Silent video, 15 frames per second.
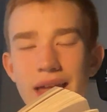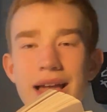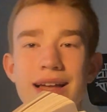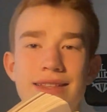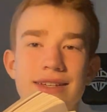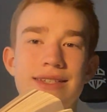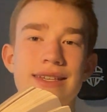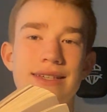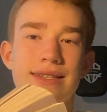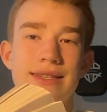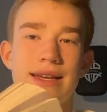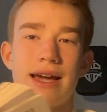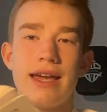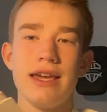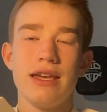And this
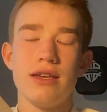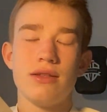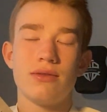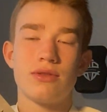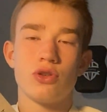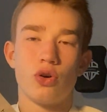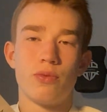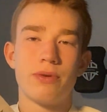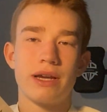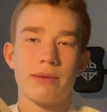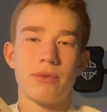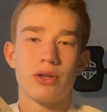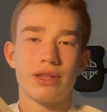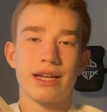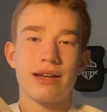is a topic
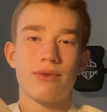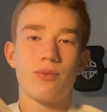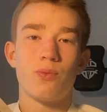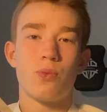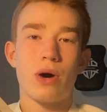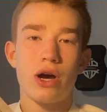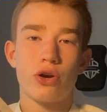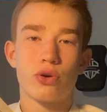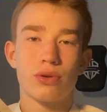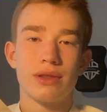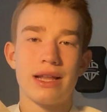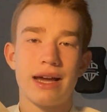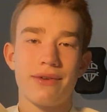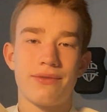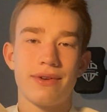about like why your
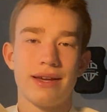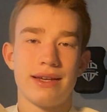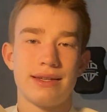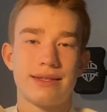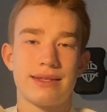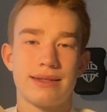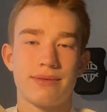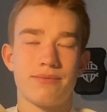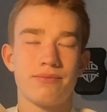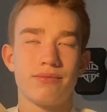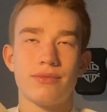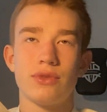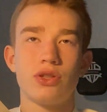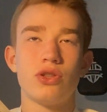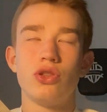life is
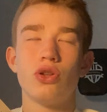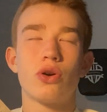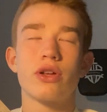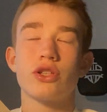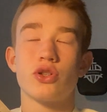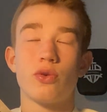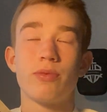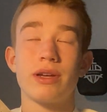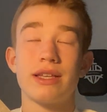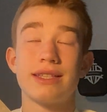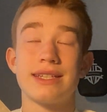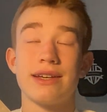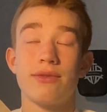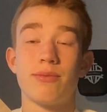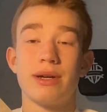not a topic
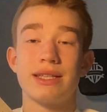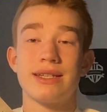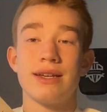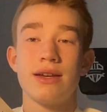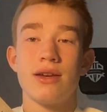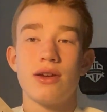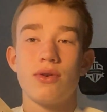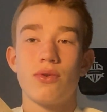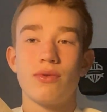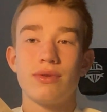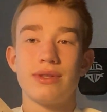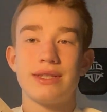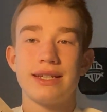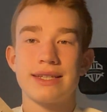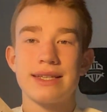itself, but
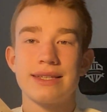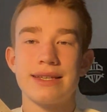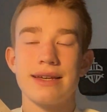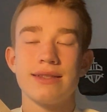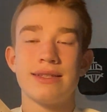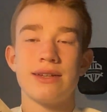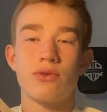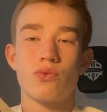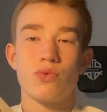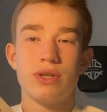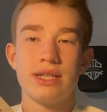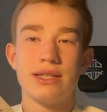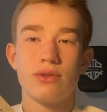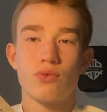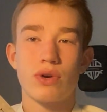this is the
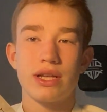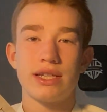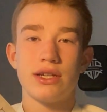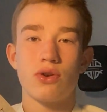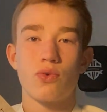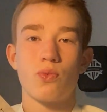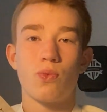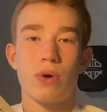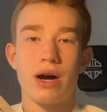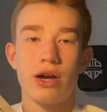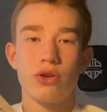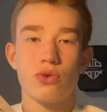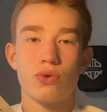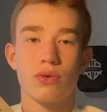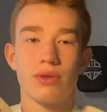reason right here why
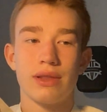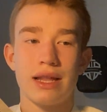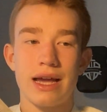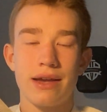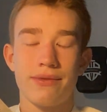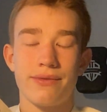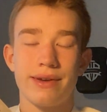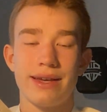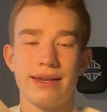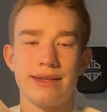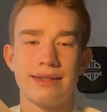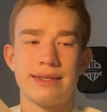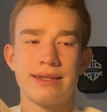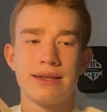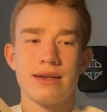your life
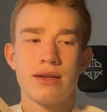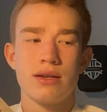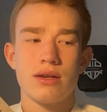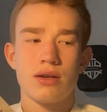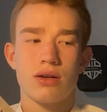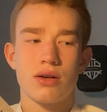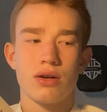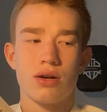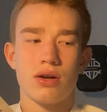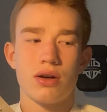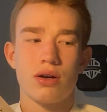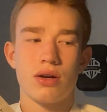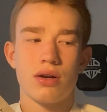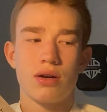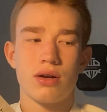is
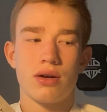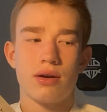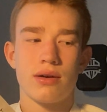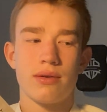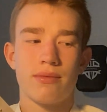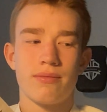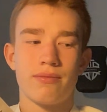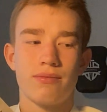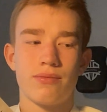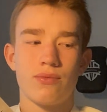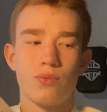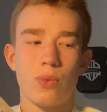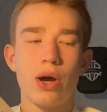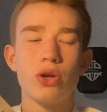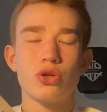
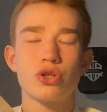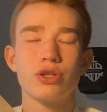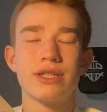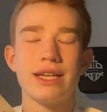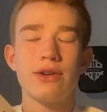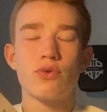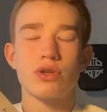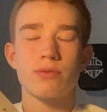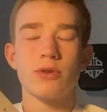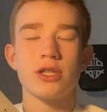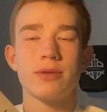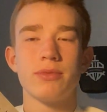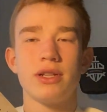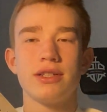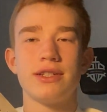why you should take
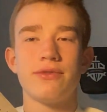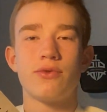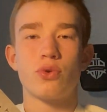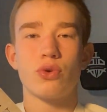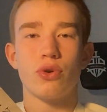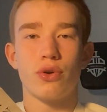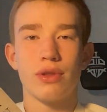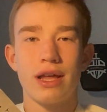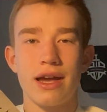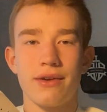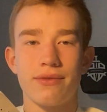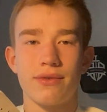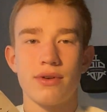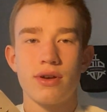responsibility for your life,